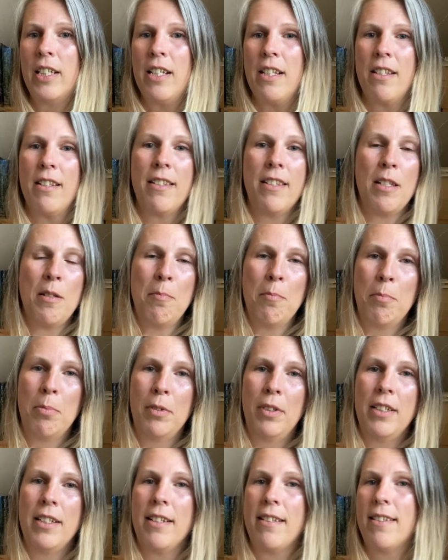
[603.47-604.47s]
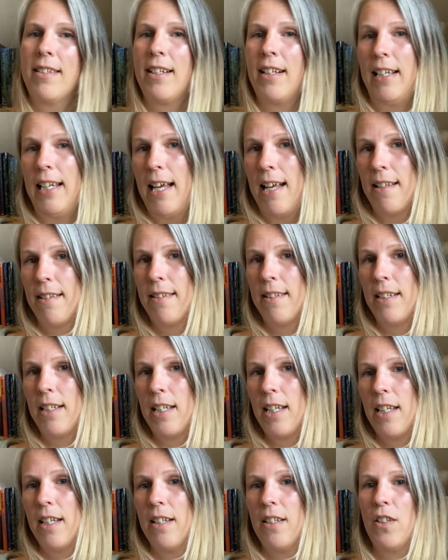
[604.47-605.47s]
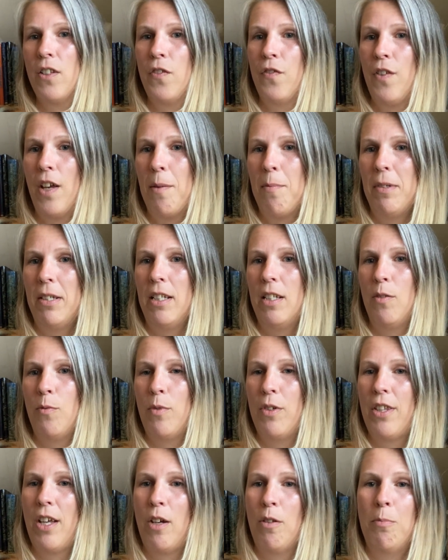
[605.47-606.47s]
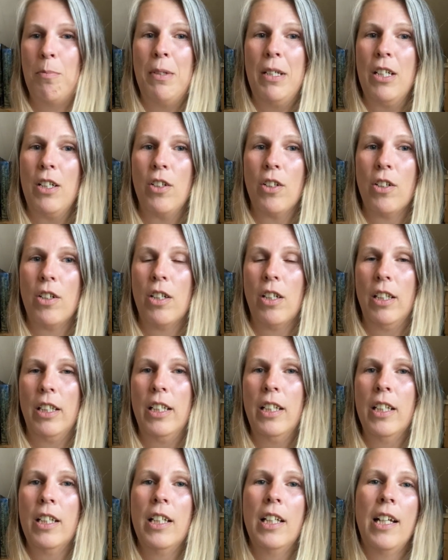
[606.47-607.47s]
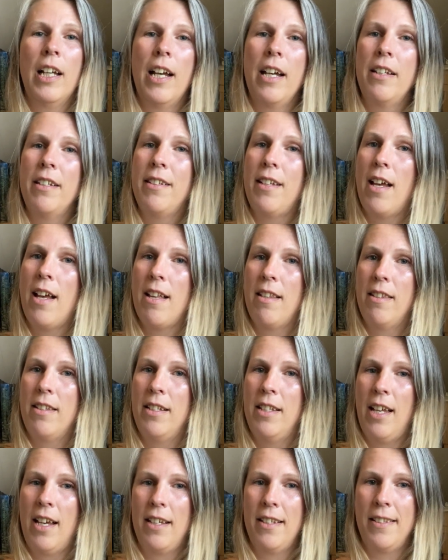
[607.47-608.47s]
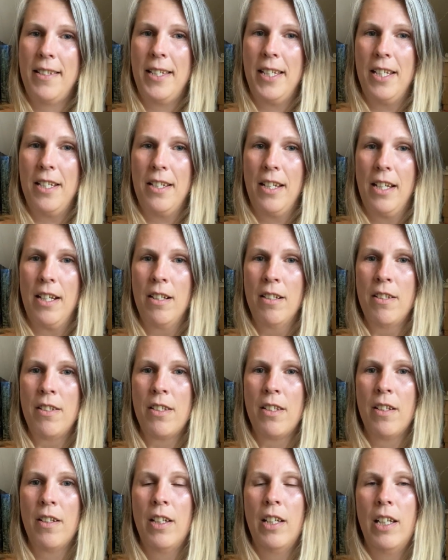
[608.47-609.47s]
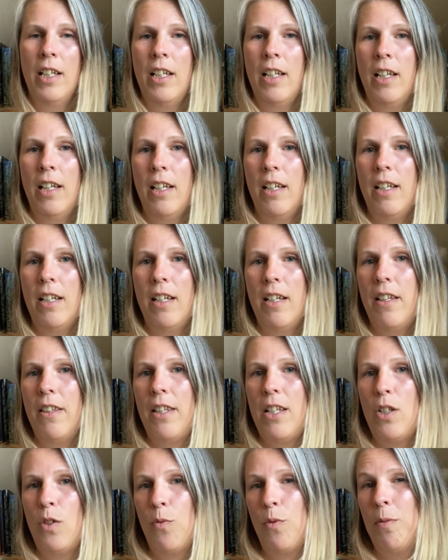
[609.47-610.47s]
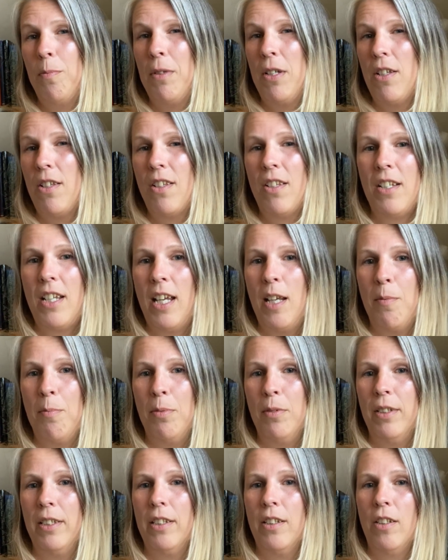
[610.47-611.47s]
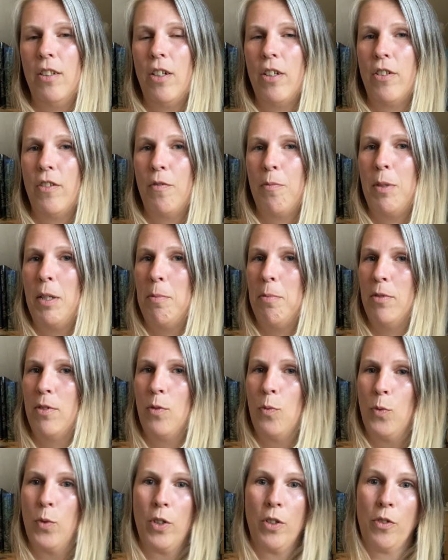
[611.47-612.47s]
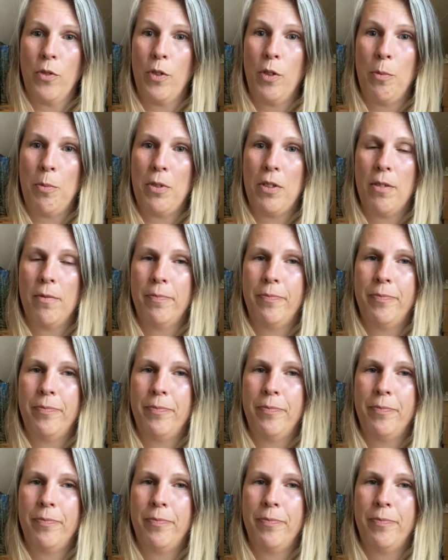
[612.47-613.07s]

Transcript: It's simple, it's classic, it's feminine without being girly, and it has nice details. And this would be a staple in a lot of people's wardrobes.